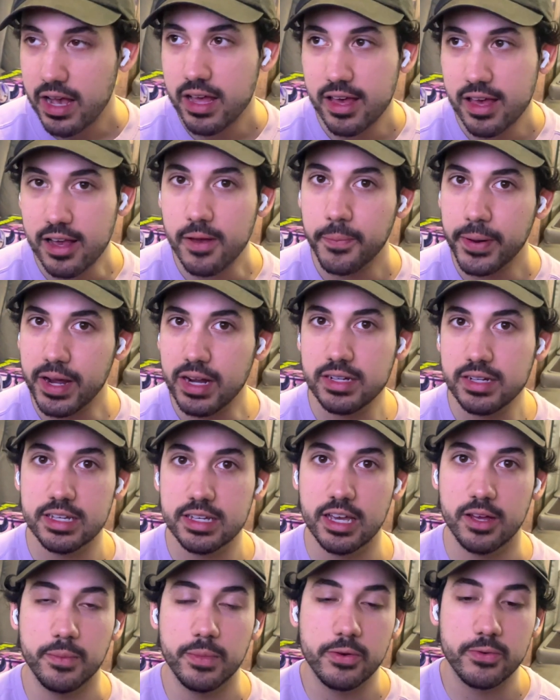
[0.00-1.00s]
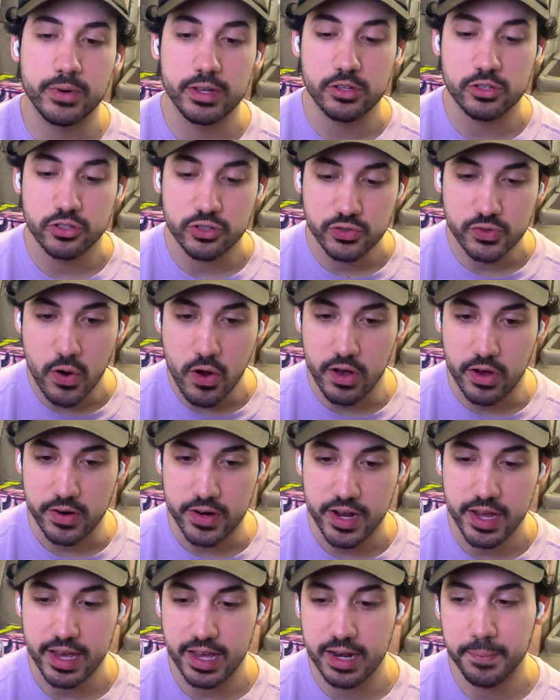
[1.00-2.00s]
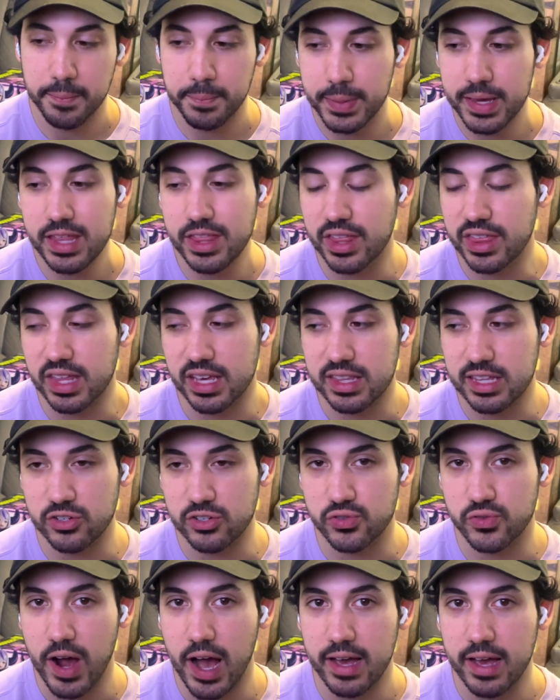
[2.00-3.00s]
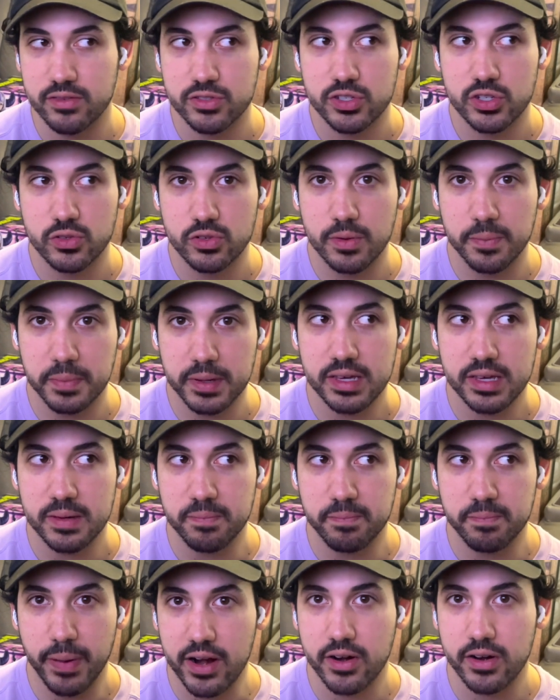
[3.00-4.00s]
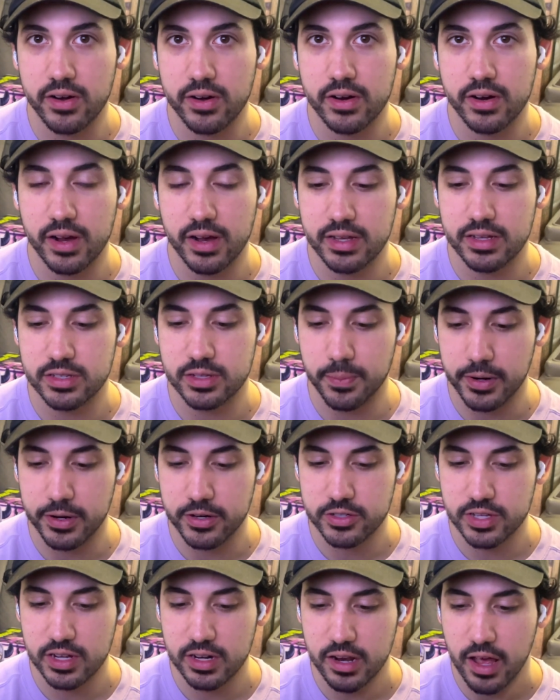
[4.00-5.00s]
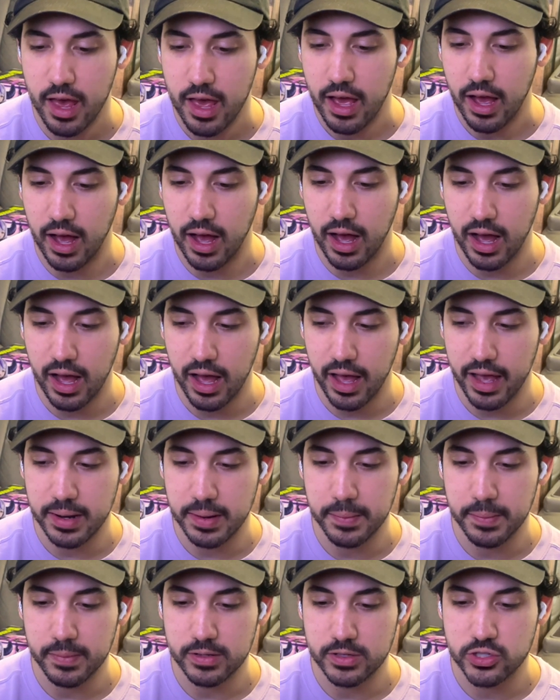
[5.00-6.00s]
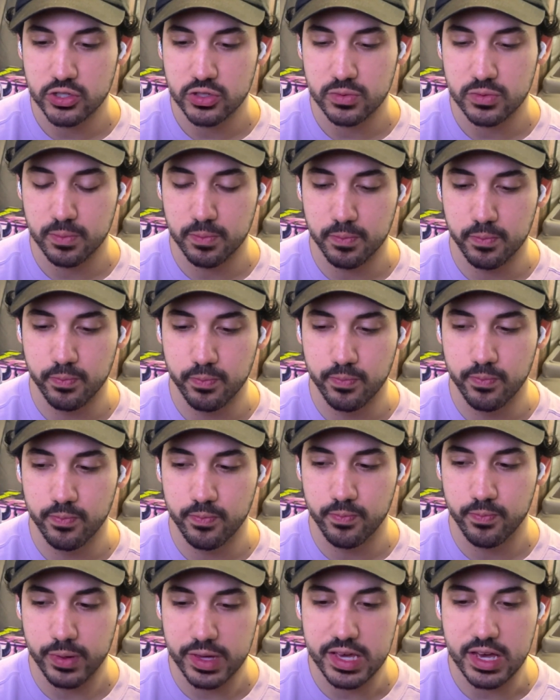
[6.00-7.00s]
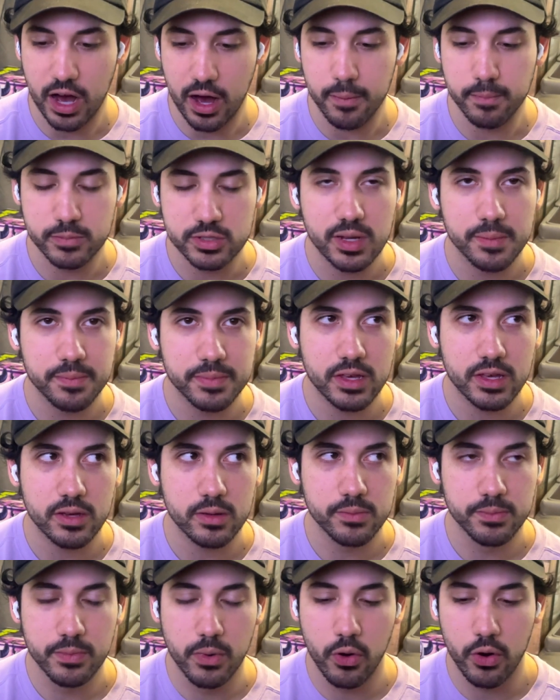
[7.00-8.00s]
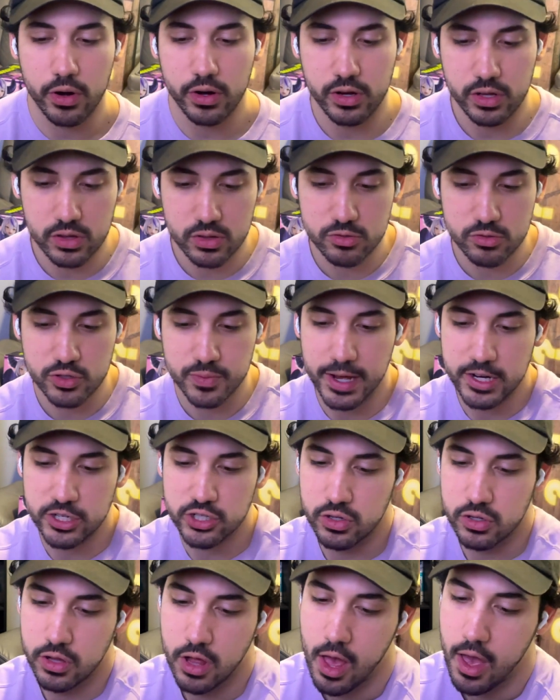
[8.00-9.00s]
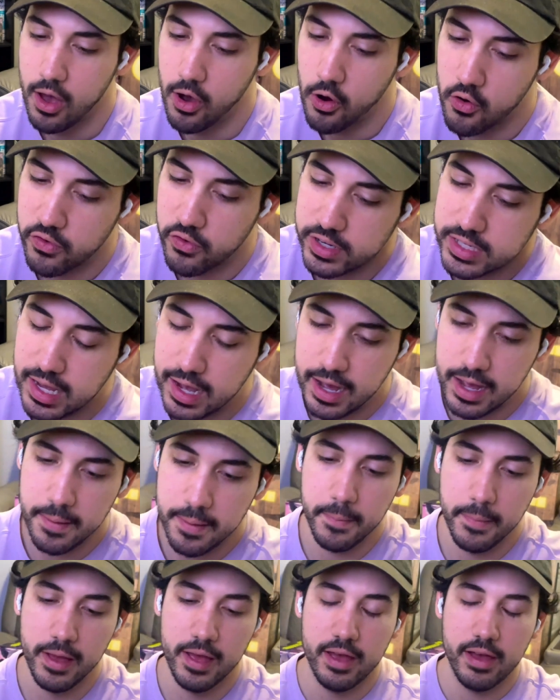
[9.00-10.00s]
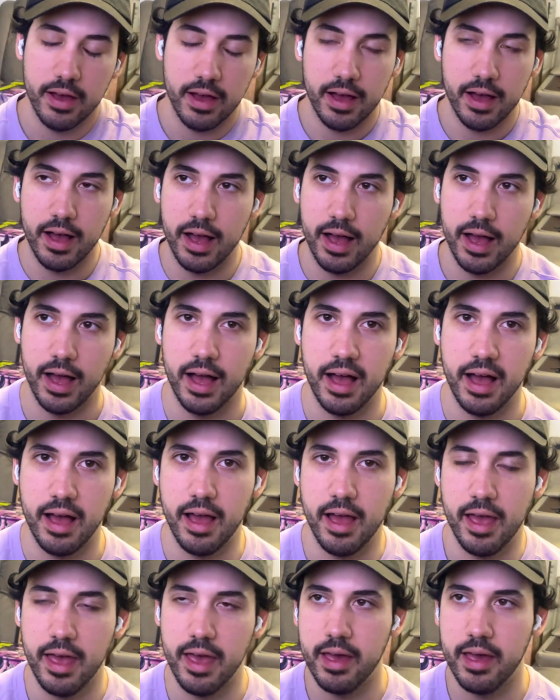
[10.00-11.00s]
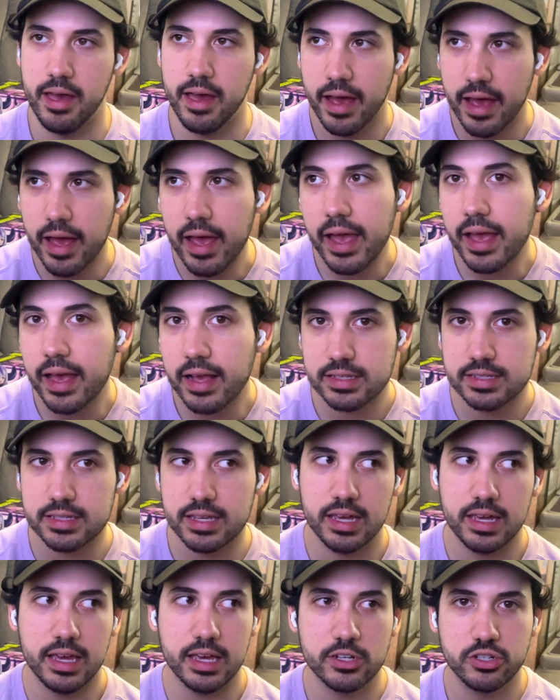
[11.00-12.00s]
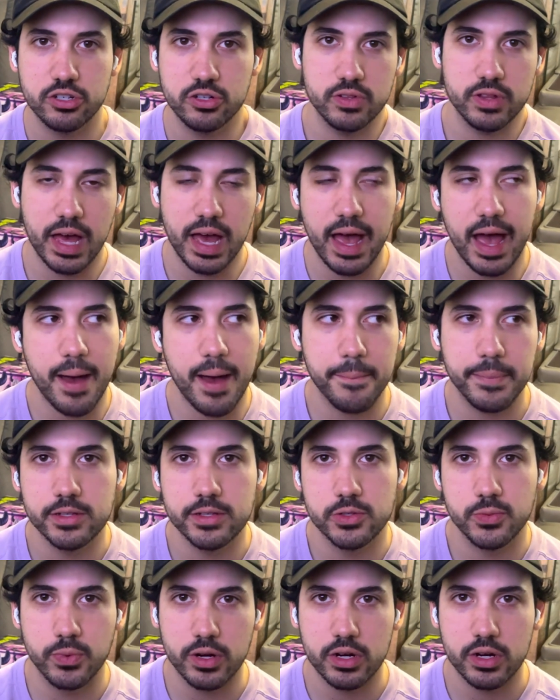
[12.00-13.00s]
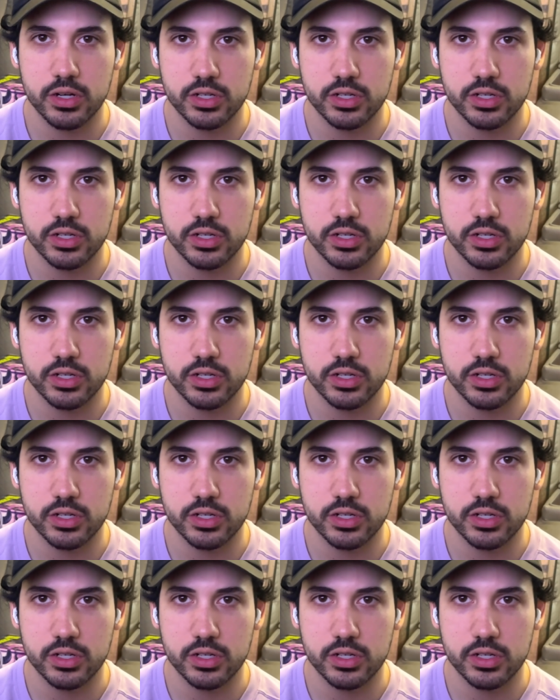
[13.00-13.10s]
comparison can be really strong, right? It can be the thing that drives you to be better as a person, and just become something more special over time. It's a issue that happens where